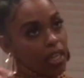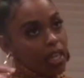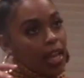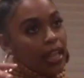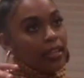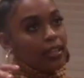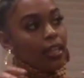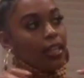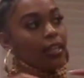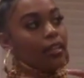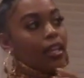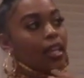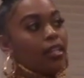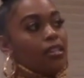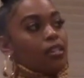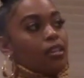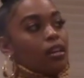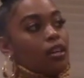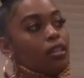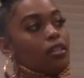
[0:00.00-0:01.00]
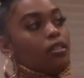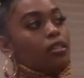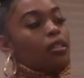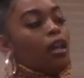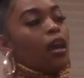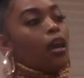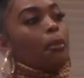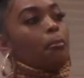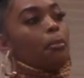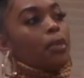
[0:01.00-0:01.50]
And I think that's us
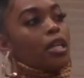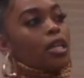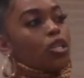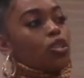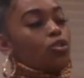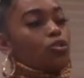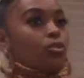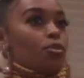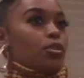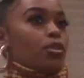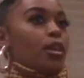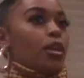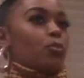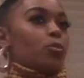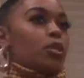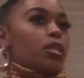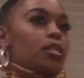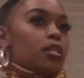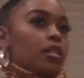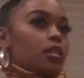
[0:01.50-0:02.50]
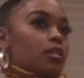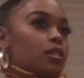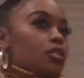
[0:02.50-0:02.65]
making sure that we stick